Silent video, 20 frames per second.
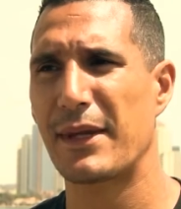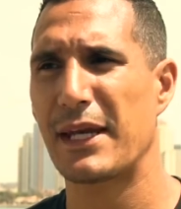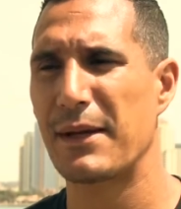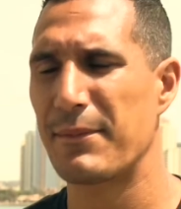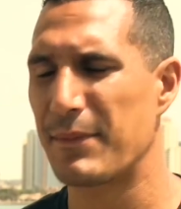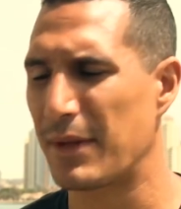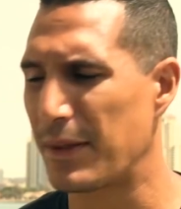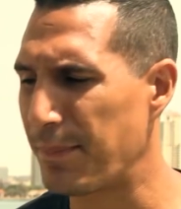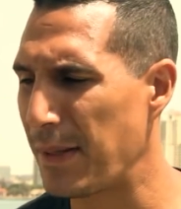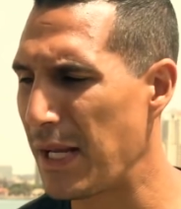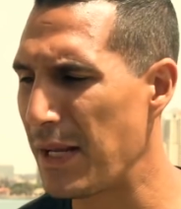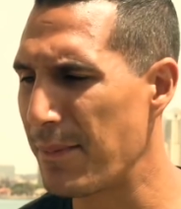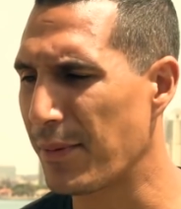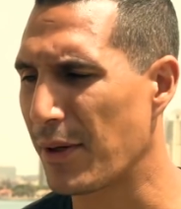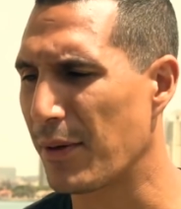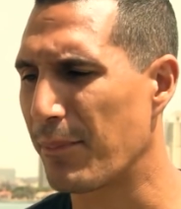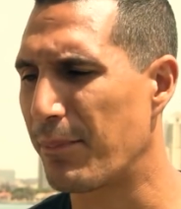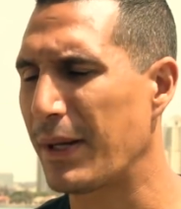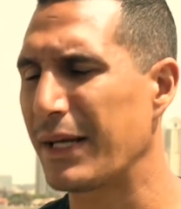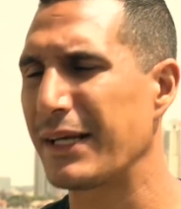the name of the
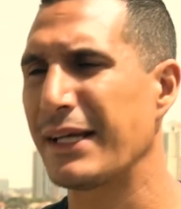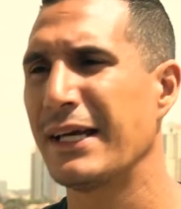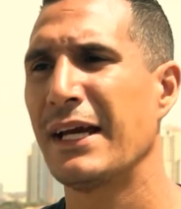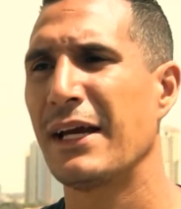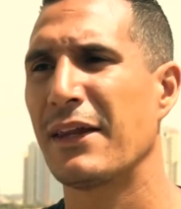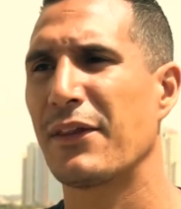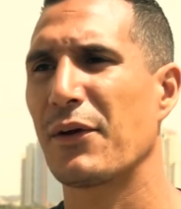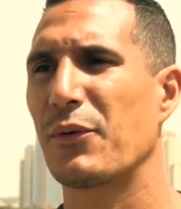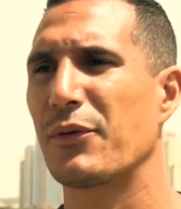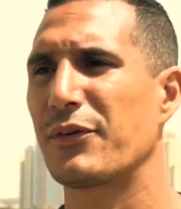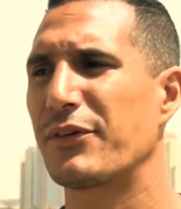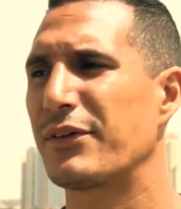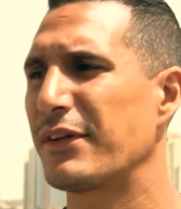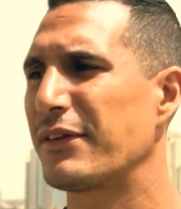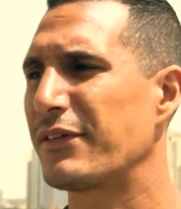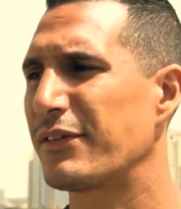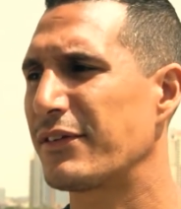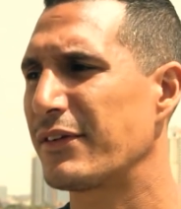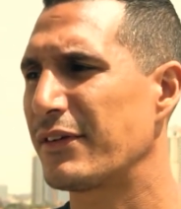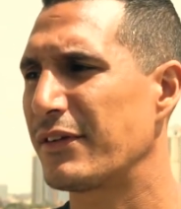paper, but there was
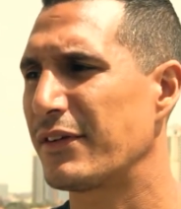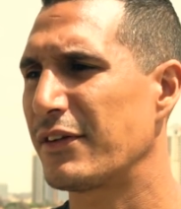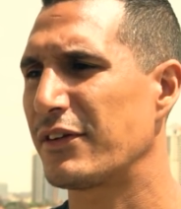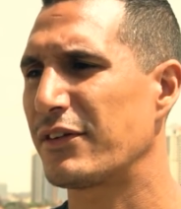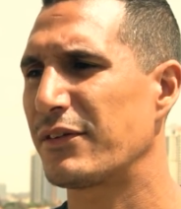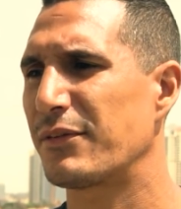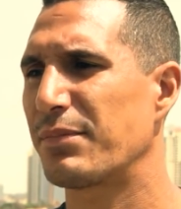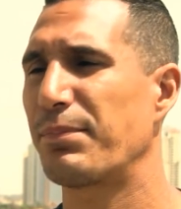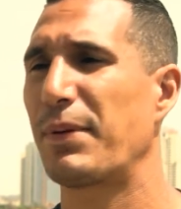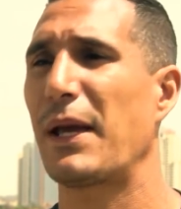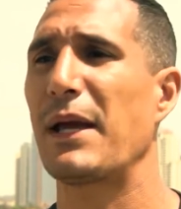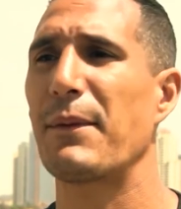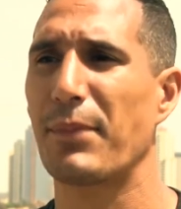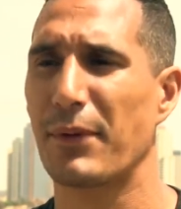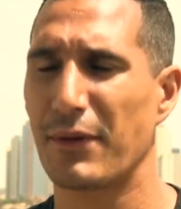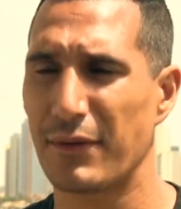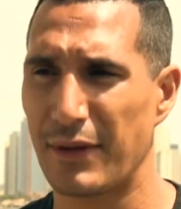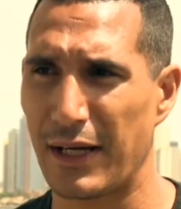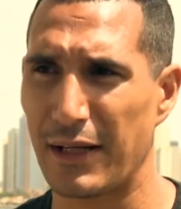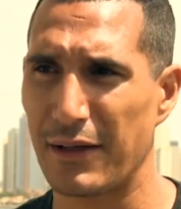this, this
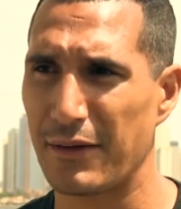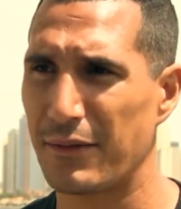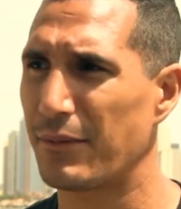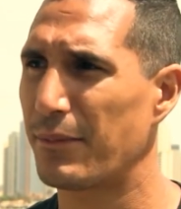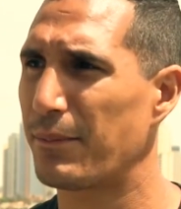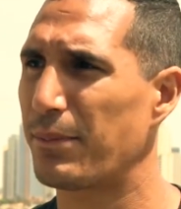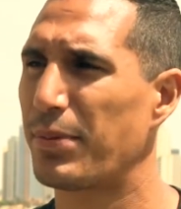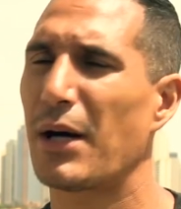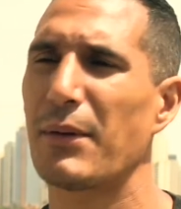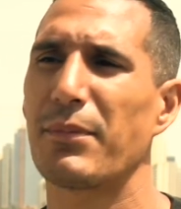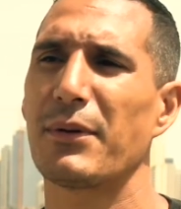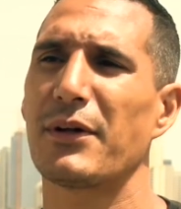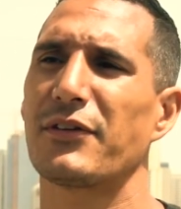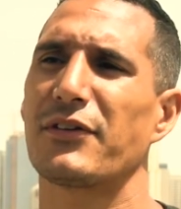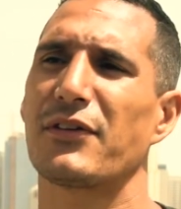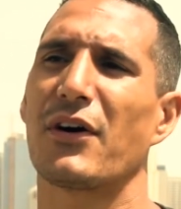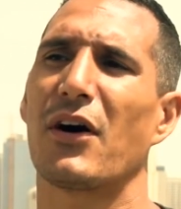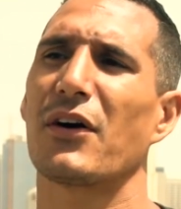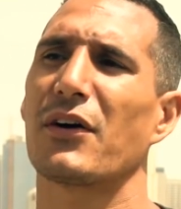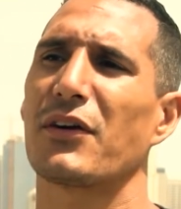paper that
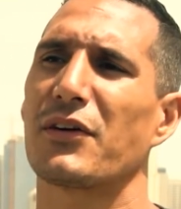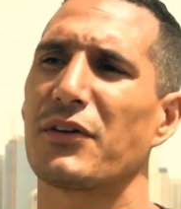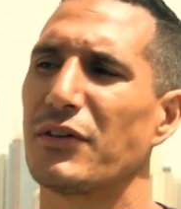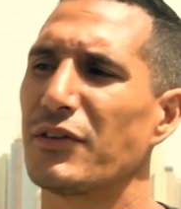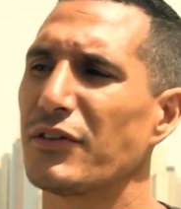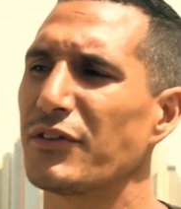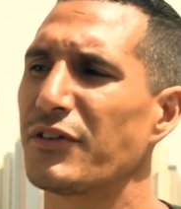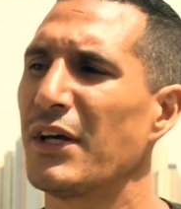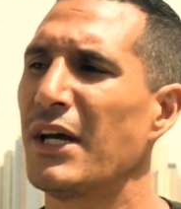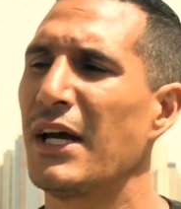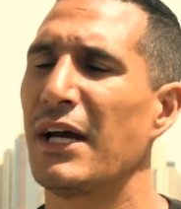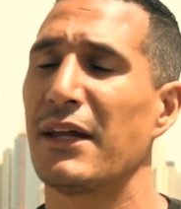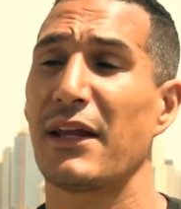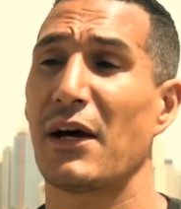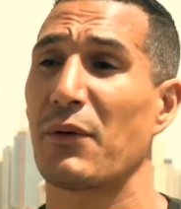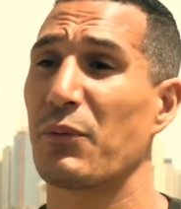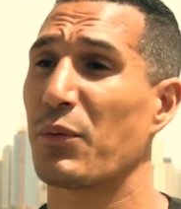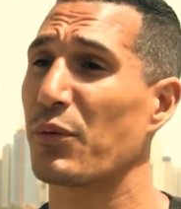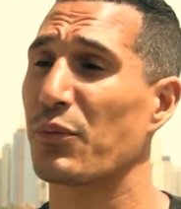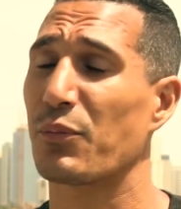published articles
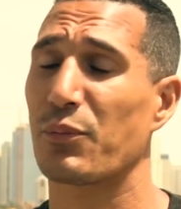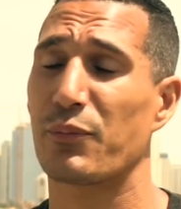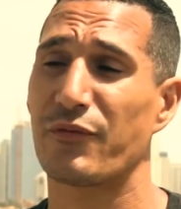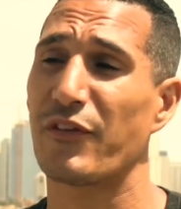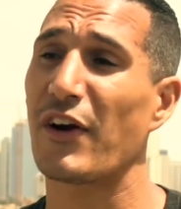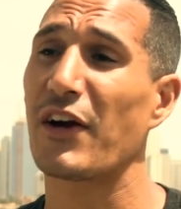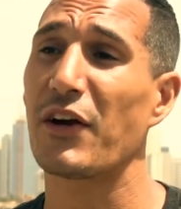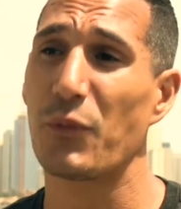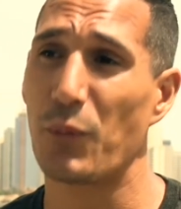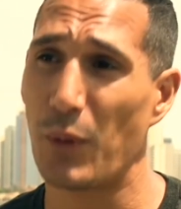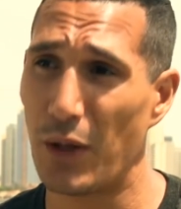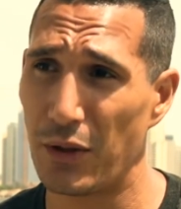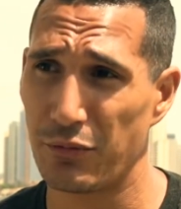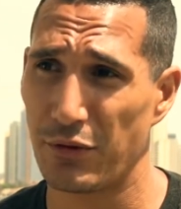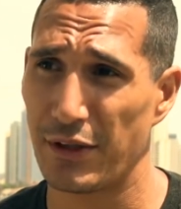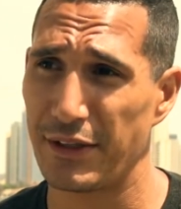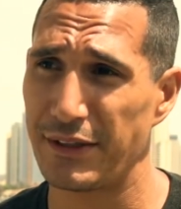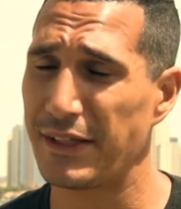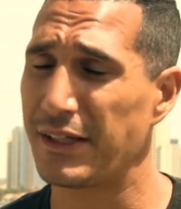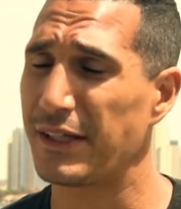that were very well
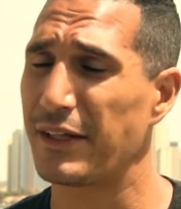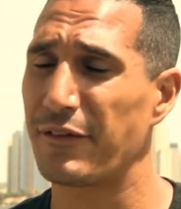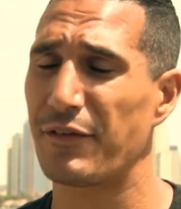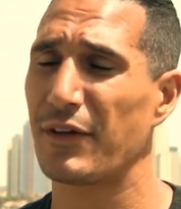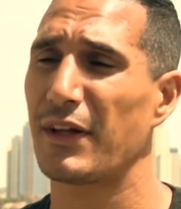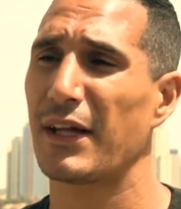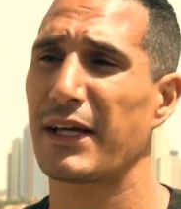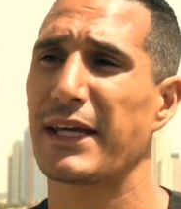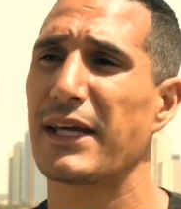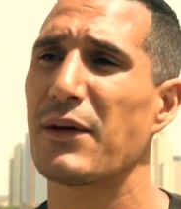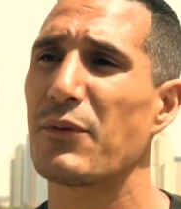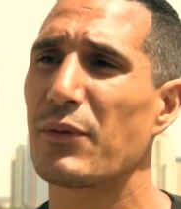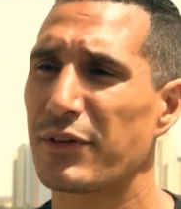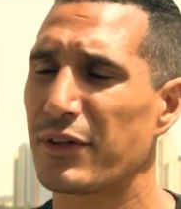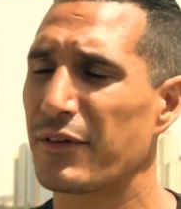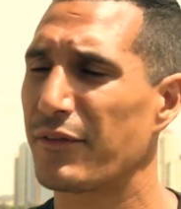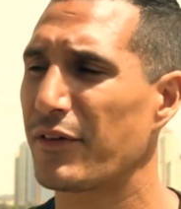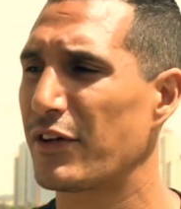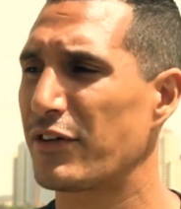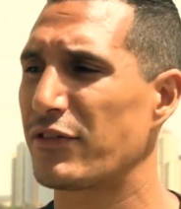written and he felt like he
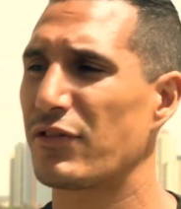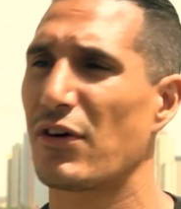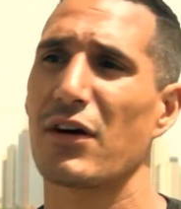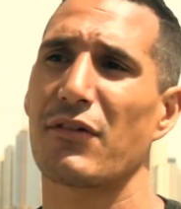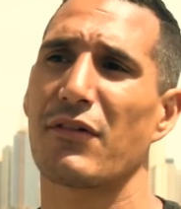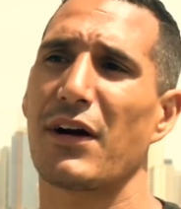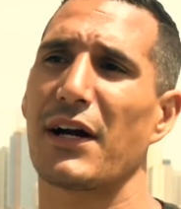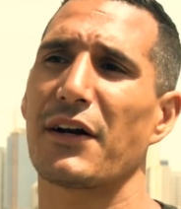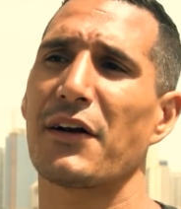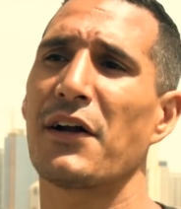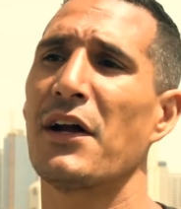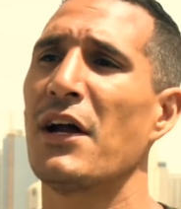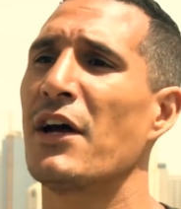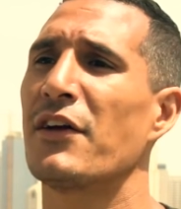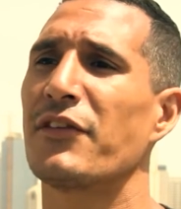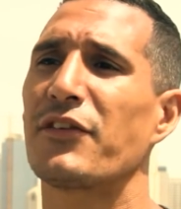wasn't a very strong writer.